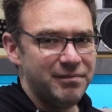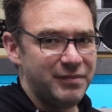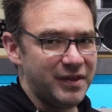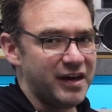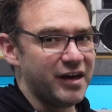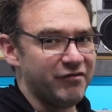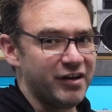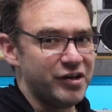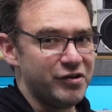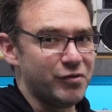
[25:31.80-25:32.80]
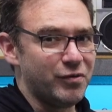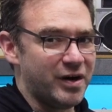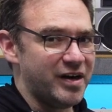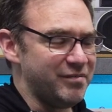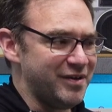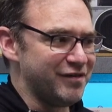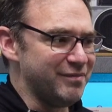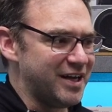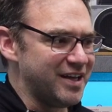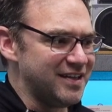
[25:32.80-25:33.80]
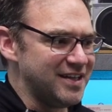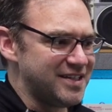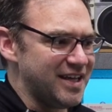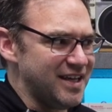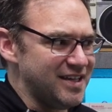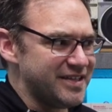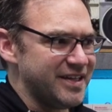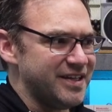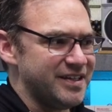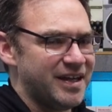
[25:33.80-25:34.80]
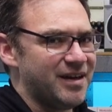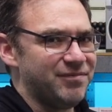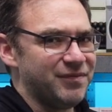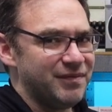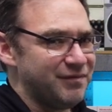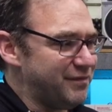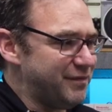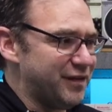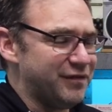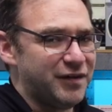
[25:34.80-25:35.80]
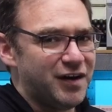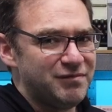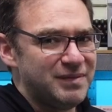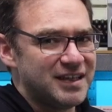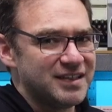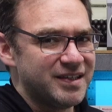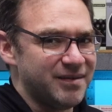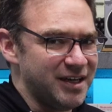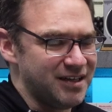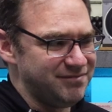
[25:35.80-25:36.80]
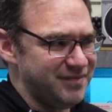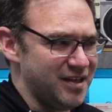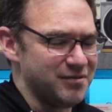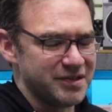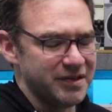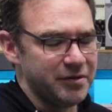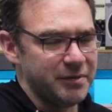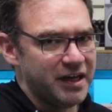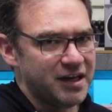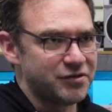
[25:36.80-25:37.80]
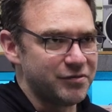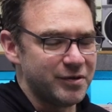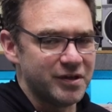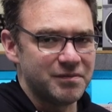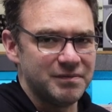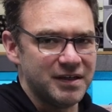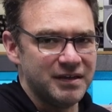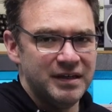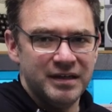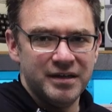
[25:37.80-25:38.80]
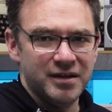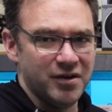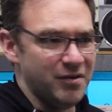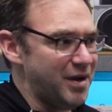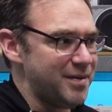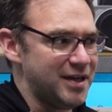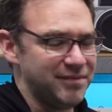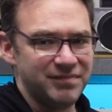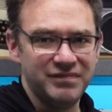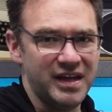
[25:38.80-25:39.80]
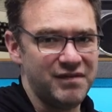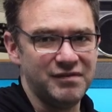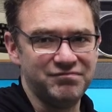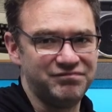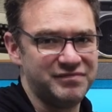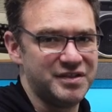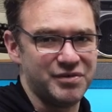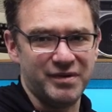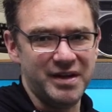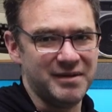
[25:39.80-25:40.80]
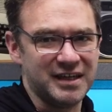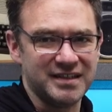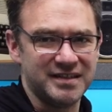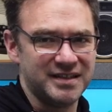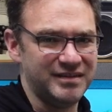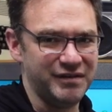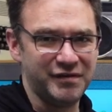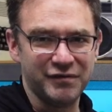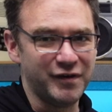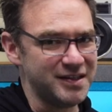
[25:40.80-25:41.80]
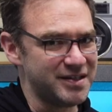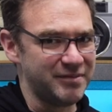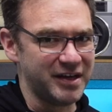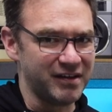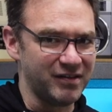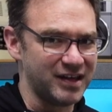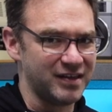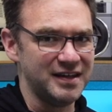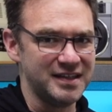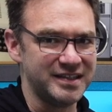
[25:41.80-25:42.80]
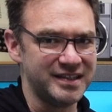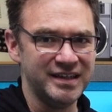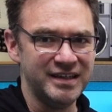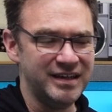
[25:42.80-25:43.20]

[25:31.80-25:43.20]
but they're going to run you quite a bit of money these days. And um, for five bucks, I mean, there was a little bit of extra work, but you know, maybe even 20 bucks. If you find something like this,